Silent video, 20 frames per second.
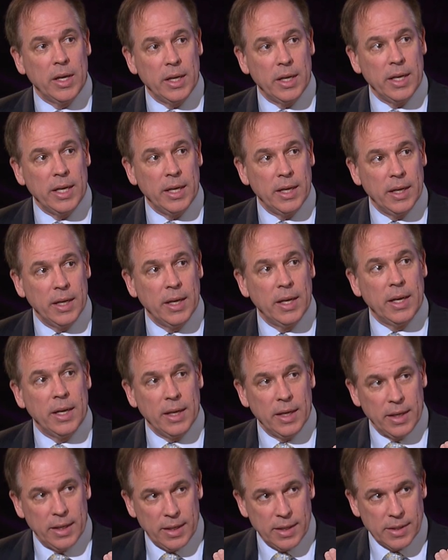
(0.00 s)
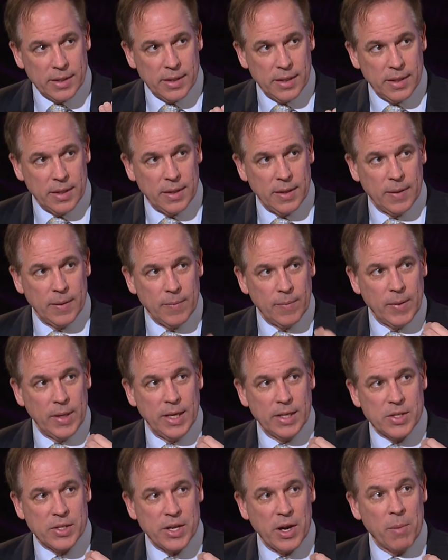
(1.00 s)
one it, of the one it, of the things I wanted to
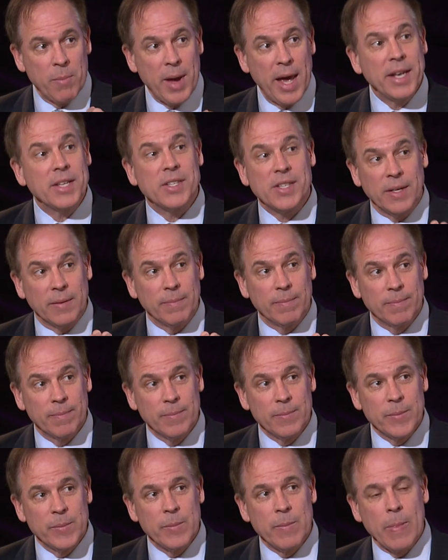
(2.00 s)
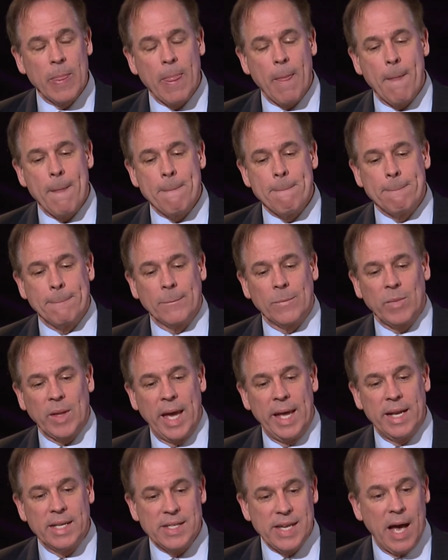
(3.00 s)
ask it's you. It's their about. medicine. Mm -hmm.
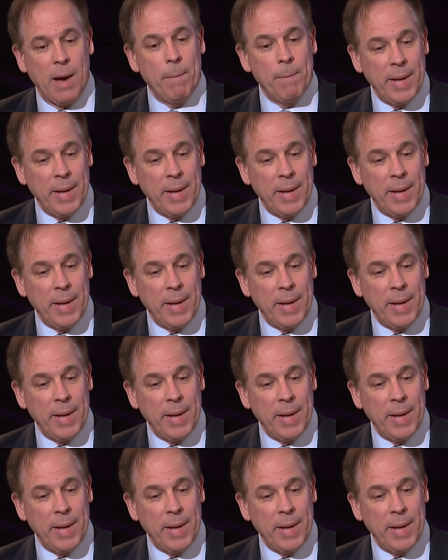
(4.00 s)
And it's how